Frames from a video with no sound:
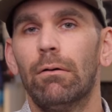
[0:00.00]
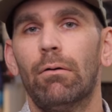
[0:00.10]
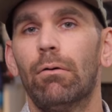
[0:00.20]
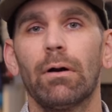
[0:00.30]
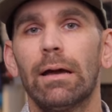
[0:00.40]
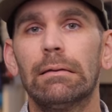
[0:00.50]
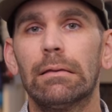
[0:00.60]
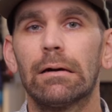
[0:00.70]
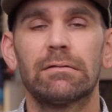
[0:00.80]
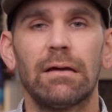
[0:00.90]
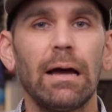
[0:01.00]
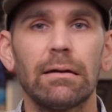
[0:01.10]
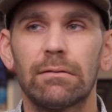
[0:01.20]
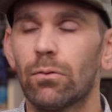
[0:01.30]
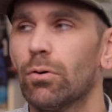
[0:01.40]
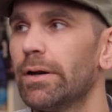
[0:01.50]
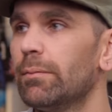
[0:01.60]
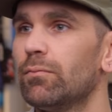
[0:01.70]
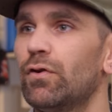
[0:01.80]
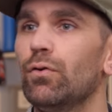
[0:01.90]
or a Lux Ice or
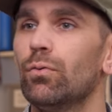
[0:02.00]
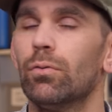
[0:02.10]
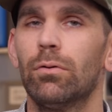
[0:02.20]
an M2